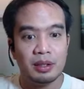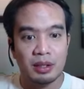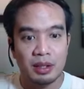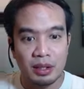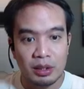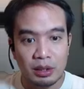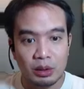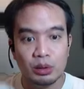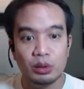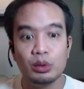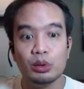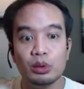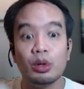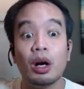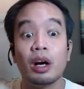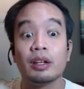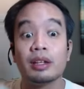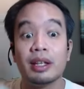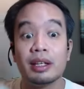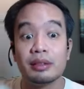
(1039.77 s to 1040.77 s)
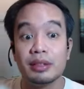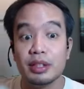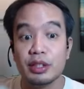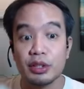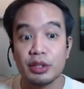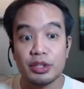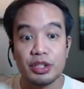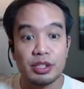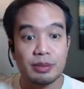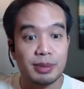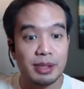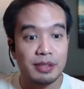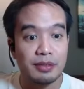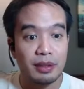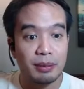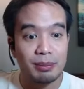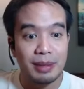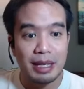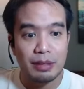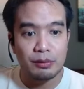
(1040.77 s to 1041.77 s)
Can you do online research in
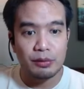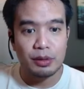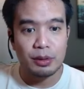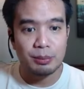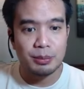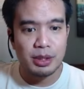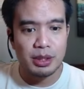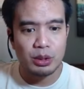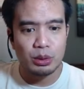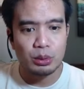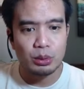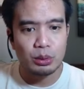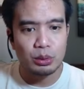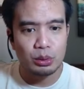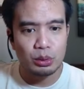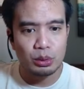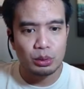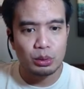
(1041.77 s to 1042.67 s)
specific platforms to